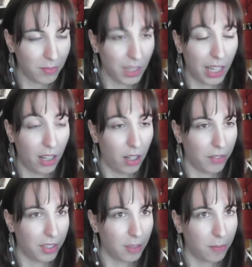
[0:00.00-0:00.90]
I love
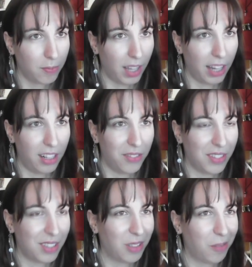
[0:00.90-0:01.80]
it. I love
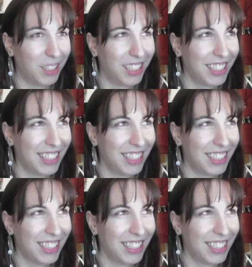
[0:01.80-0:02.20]
this so much.